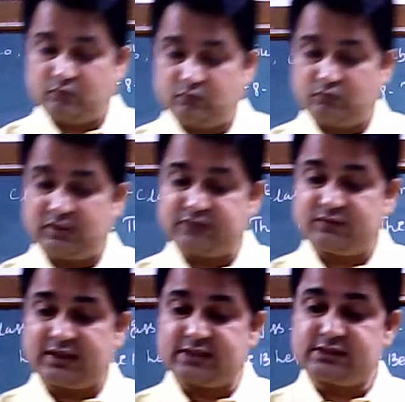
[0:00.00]
What
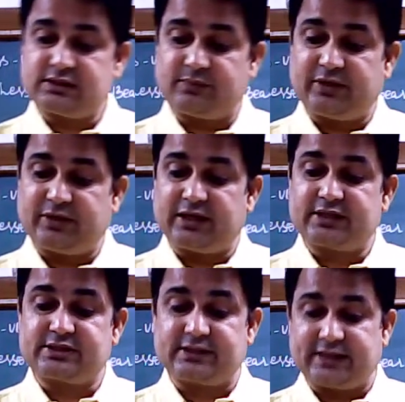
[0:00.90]
was the
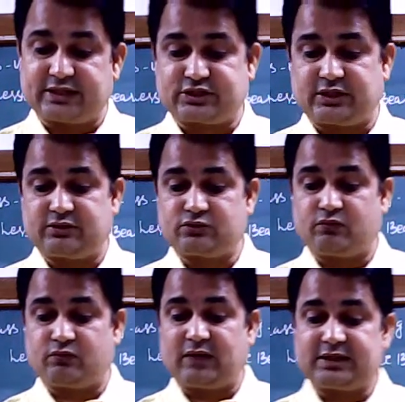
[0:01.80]
bear's reaction? So
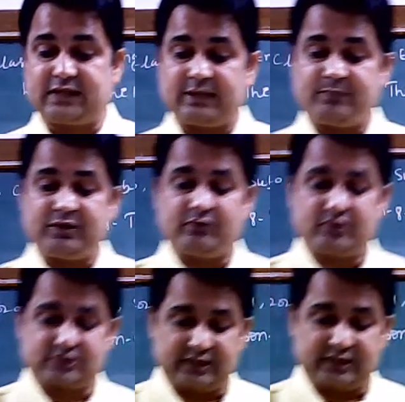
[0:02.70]
what happened
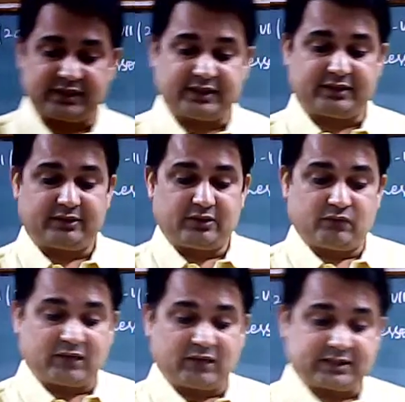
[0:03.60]
on Sunday?
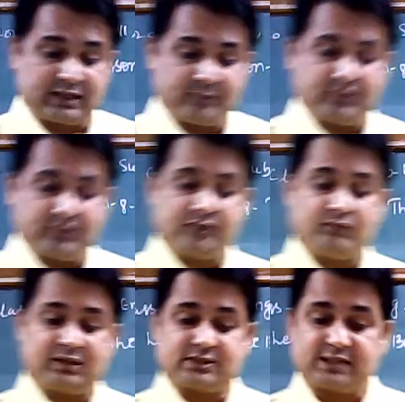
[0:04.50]
What happened
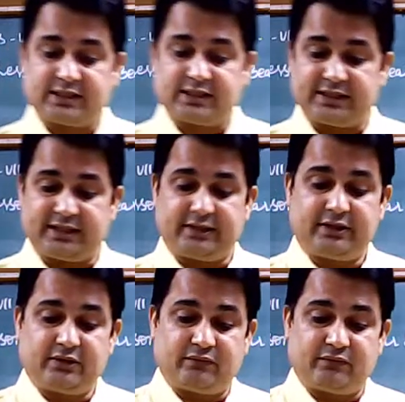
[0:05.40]
one Sunday
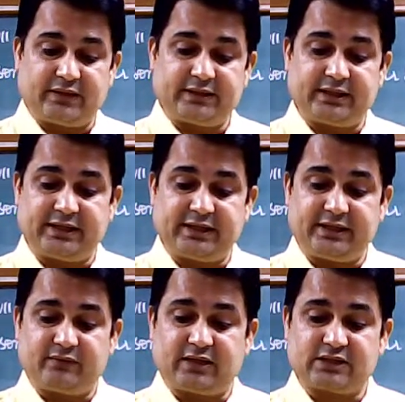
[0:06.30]
when the lady
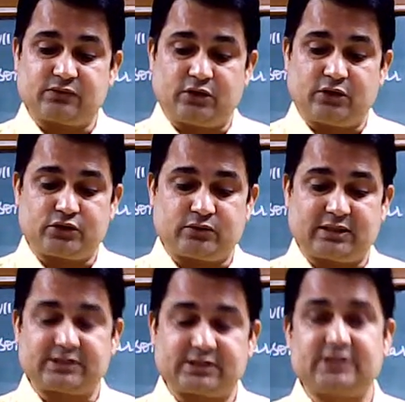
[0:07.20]
was going to
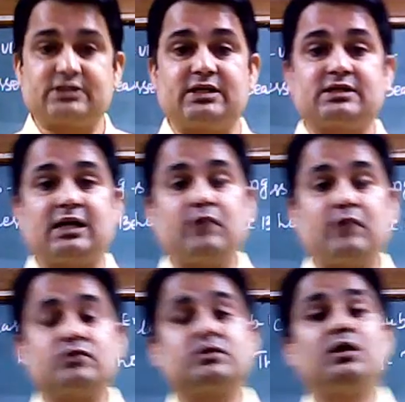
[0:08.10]
her sister's
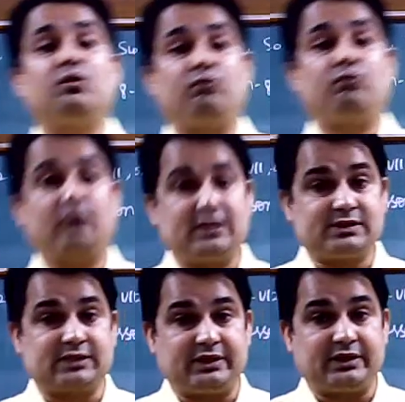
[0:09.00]
house?
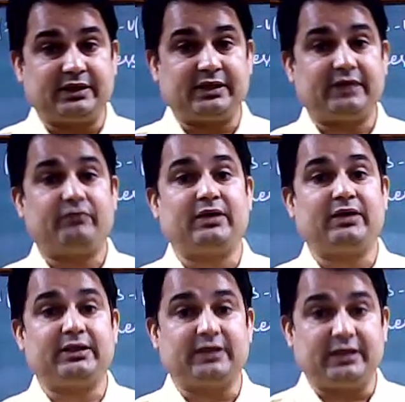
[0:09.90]
One Sunday
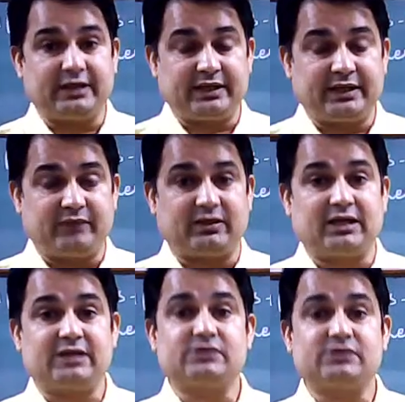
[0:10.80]
when the lady
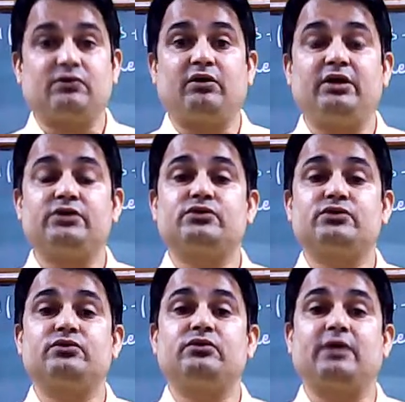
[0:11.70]
was going to
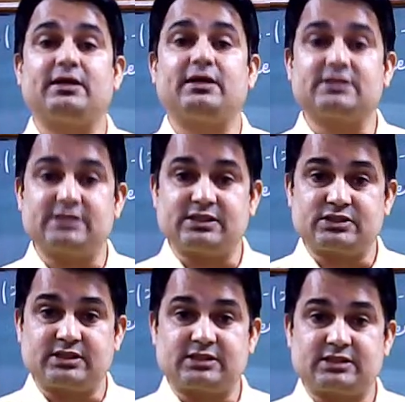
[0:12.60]
her
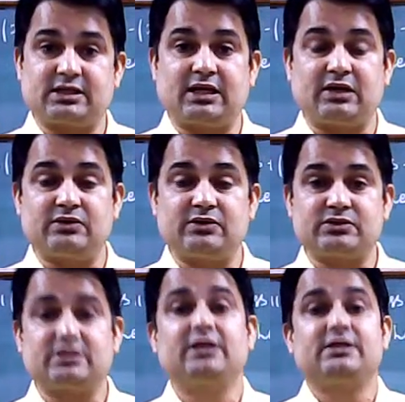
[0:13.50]
sister's
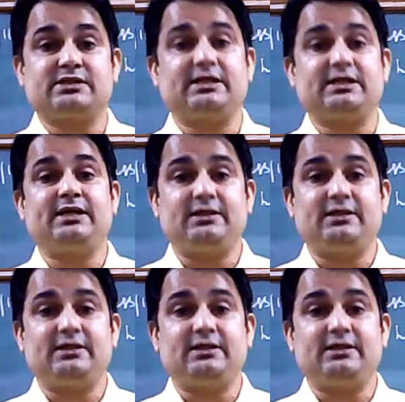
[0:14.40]
house, she